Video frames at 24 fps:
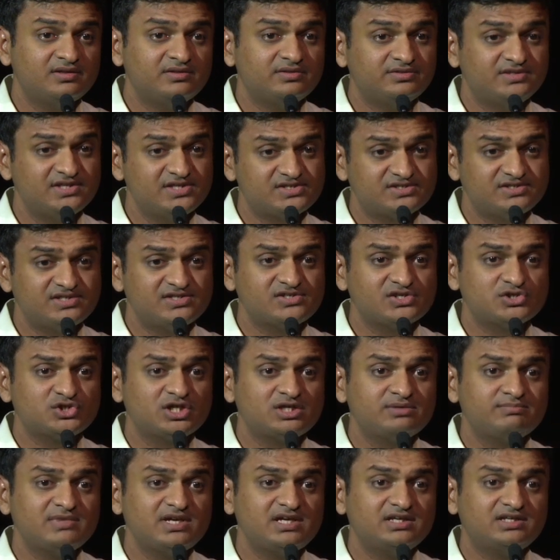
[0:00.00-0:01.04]
This
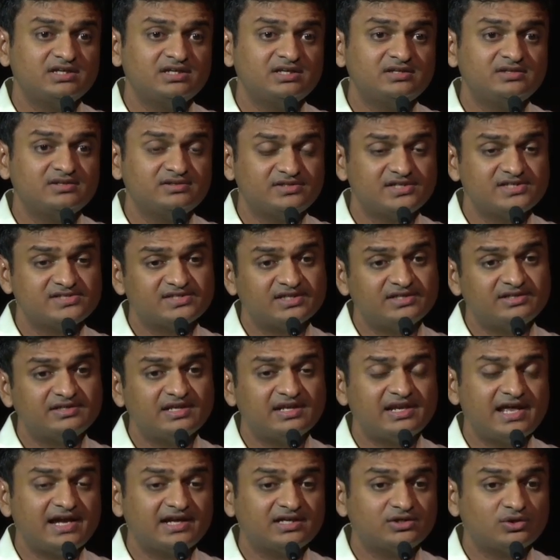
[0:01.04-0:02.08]
decision making, this
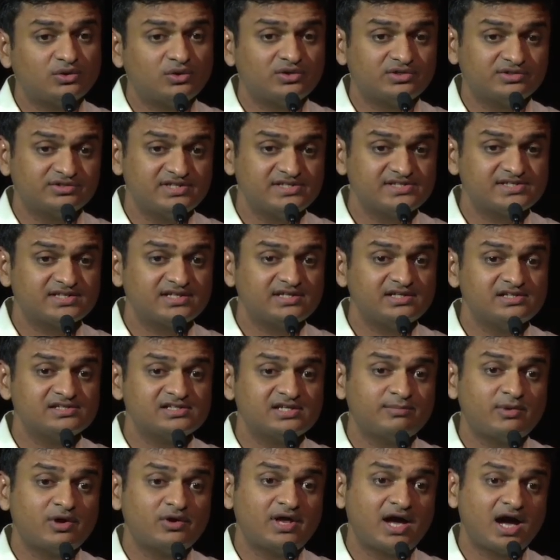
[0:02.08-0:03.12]
intellect, or this skills
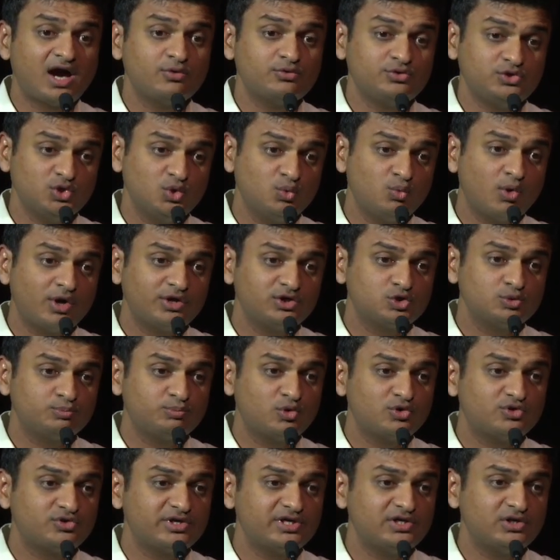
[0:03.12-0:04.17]
about how you want to
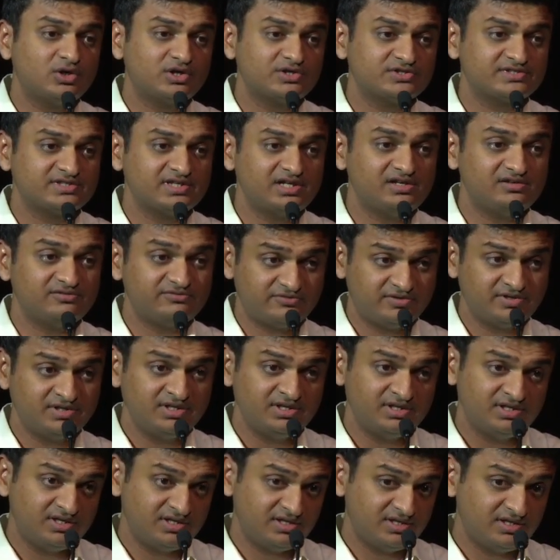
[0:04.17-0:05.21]
portray yourself
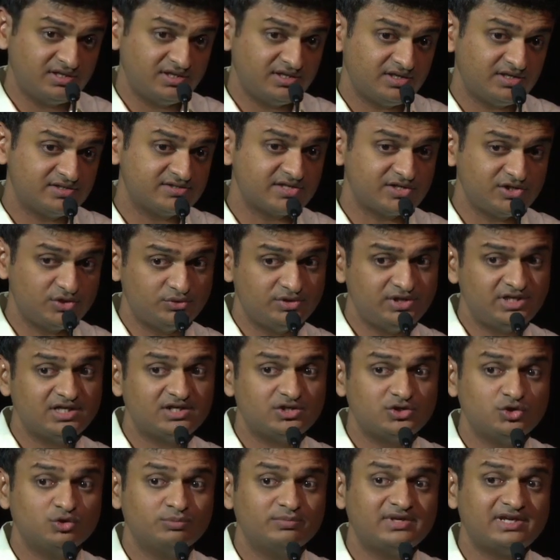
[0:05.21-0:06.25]
is a unique
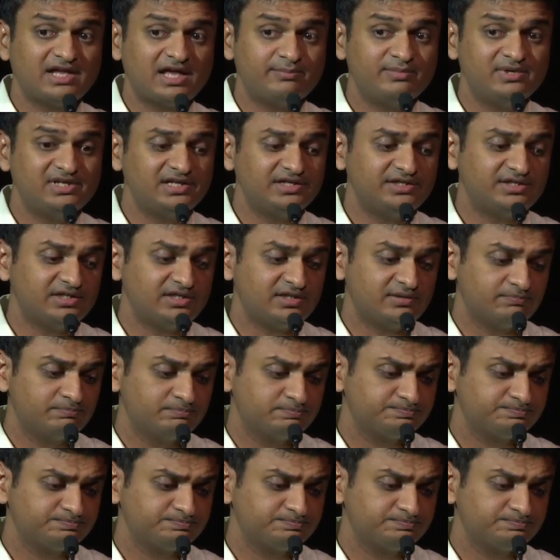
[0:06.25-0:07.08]
human ability.